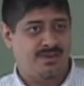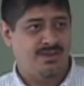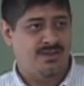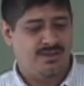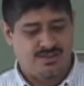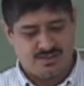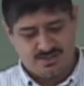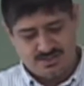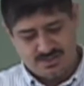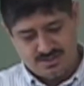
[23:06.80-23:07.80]

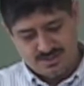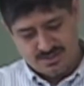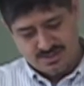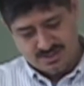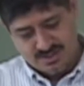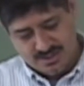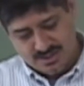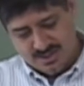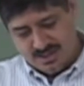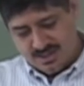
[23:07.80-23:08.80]

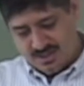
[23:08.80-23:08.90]
No one is speaking in this clip.